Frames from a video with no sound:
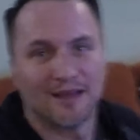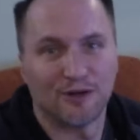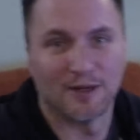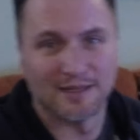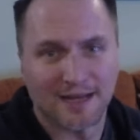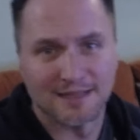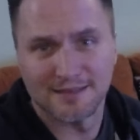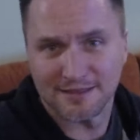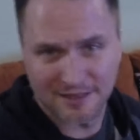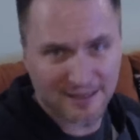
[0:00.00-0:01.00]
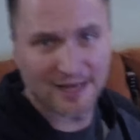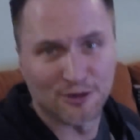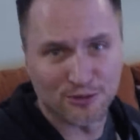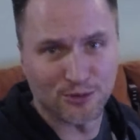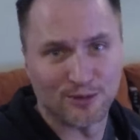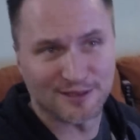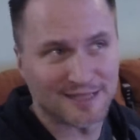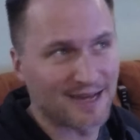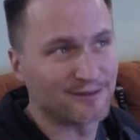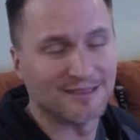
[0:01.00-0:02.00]
Alright guys, as the kettle cools
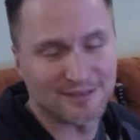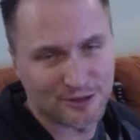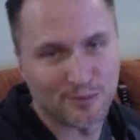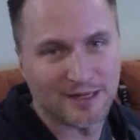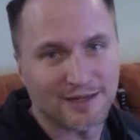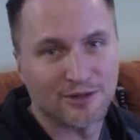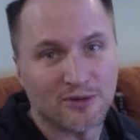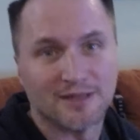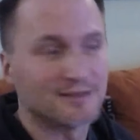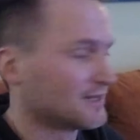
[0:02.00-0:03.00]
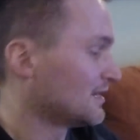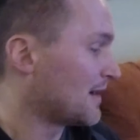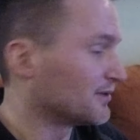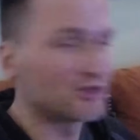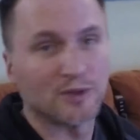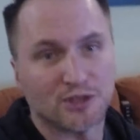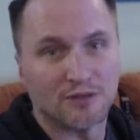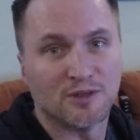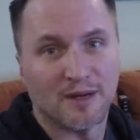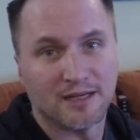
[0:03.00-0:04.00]
down, it's still making noise. I'm going to switch
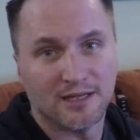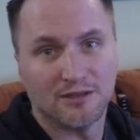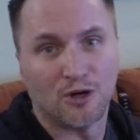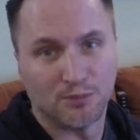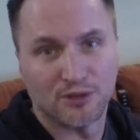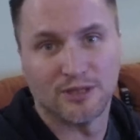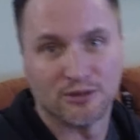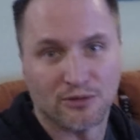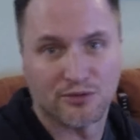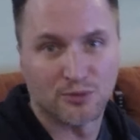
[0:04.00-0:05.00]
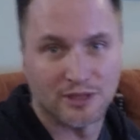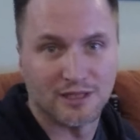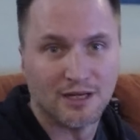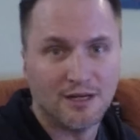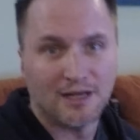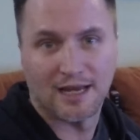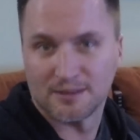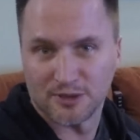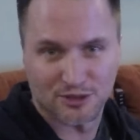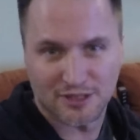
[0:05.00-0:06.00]
over to my GoPro Hero 3
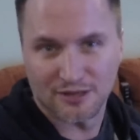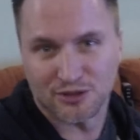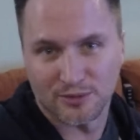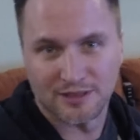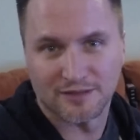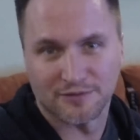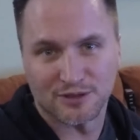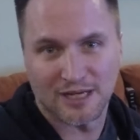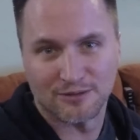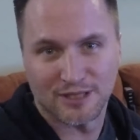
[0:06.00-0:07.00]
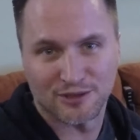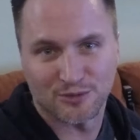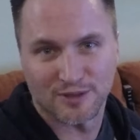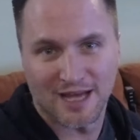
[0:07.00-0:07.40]
and I'm going to start doing different sound tests with